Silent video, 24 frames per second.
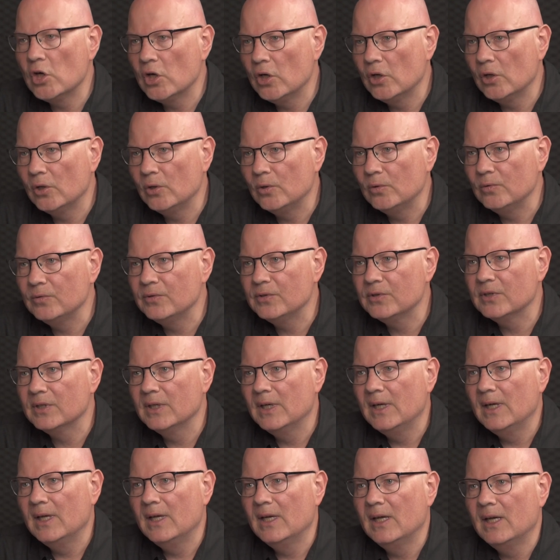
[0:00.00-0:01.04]
calls,
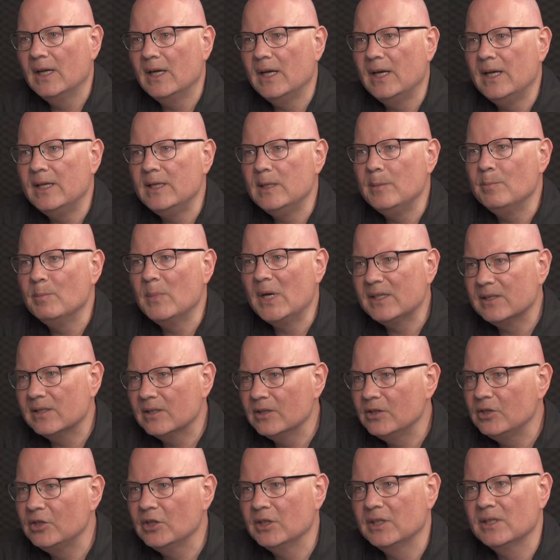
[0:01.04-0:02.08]
any
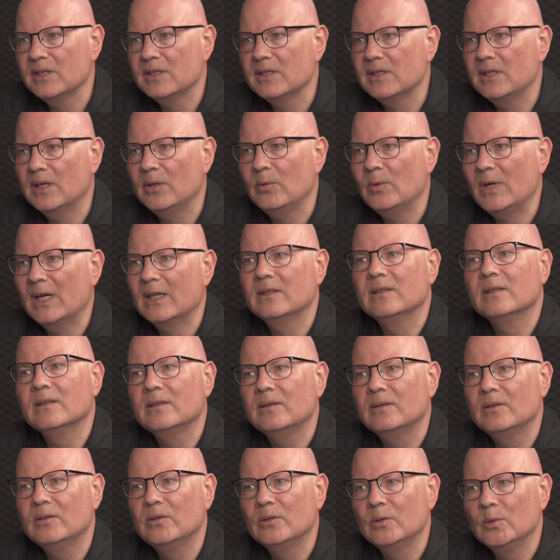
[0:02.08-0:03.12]
messages
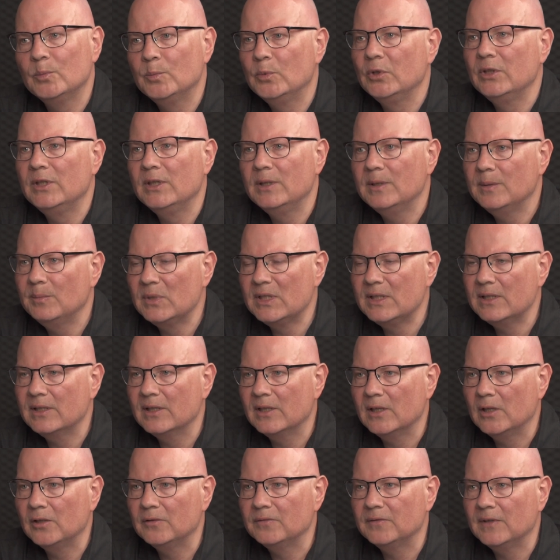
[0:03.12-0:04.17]
directed to Putin
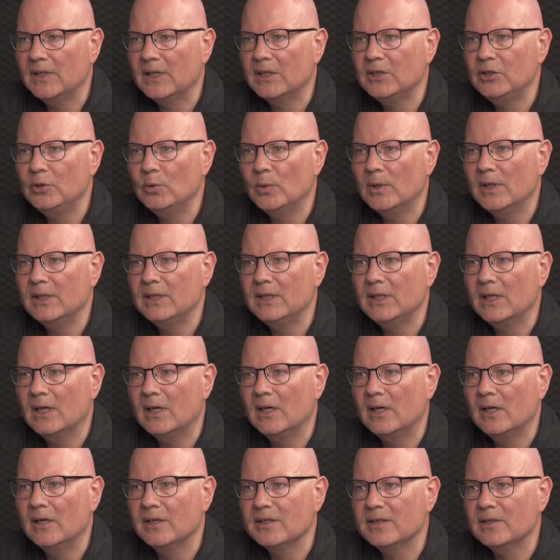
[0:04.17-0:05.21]
himself actually
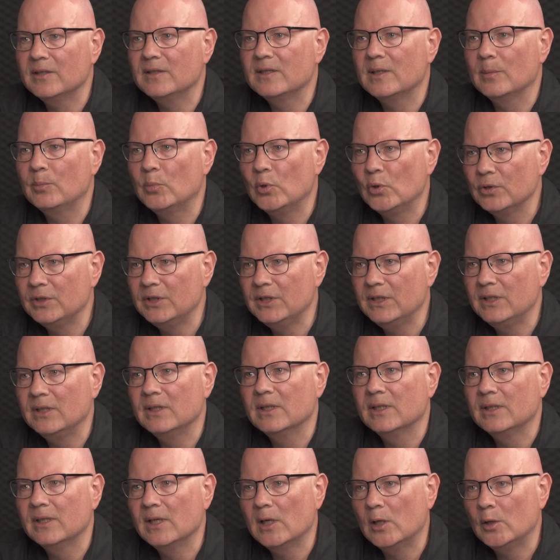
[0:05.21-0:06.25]
are supporting
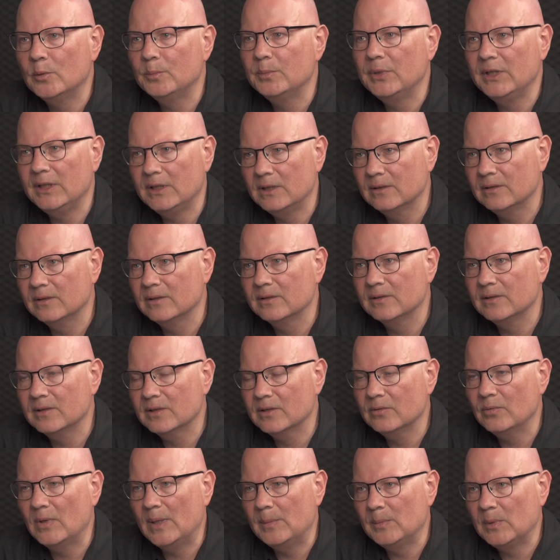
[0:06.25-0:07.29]
and helping this
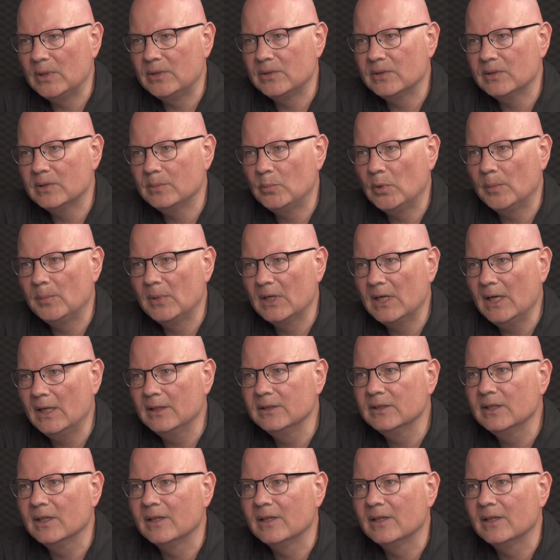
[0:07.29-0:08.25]
Kremlin's propaganda.